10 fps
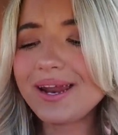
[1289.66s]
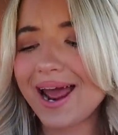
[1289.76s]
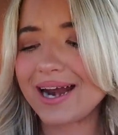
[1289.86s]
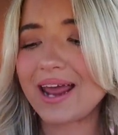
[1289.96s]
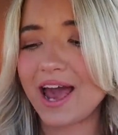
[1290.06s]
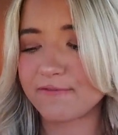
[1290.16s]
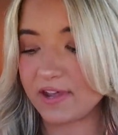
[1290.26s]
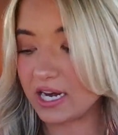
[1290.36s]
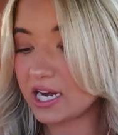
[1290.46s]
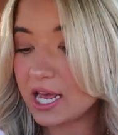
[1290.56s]
it had
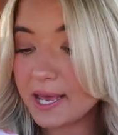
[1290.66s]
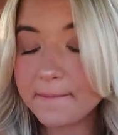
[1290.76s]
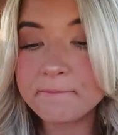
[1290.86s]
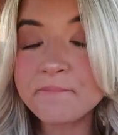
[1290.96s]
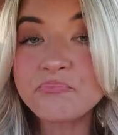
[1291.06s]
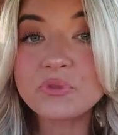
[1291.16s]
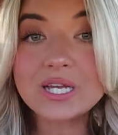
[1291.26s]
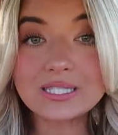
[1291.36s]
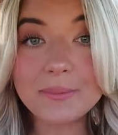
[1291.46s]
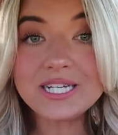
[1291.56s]
caffeine in it.
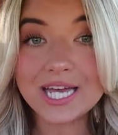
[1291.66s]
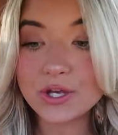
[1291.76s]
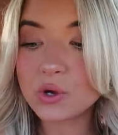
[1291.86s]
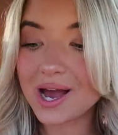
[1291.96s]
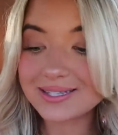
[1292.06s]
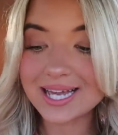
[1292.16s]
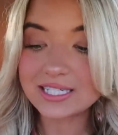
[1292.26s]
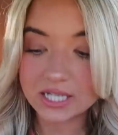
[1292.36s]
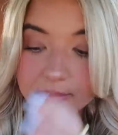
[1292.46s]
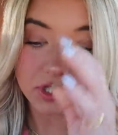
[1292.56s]
Because let me tell you guys,
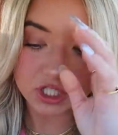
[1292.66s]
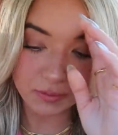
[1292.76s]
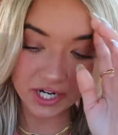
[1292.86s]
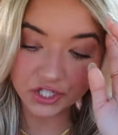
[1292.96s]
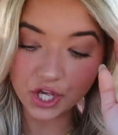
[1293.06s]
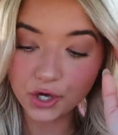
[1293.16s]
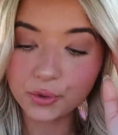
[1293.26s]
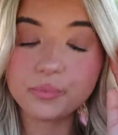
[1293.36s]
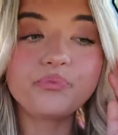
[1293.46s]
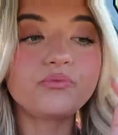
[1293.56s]
that double
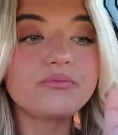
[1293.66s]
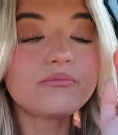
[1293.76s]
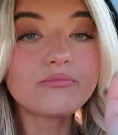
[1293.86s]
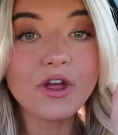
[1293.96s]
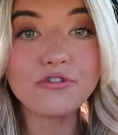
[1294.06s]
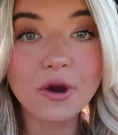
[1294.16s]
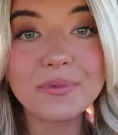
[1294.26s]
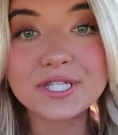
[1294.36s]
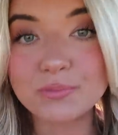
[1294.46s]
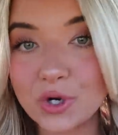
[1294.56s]
espresso from
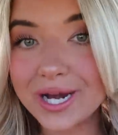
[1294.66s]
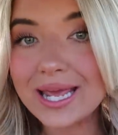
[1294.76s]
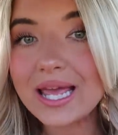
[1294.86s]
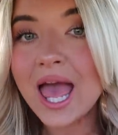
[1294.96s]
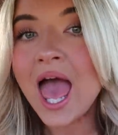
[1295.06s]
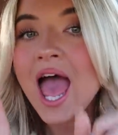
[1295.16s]
this morning,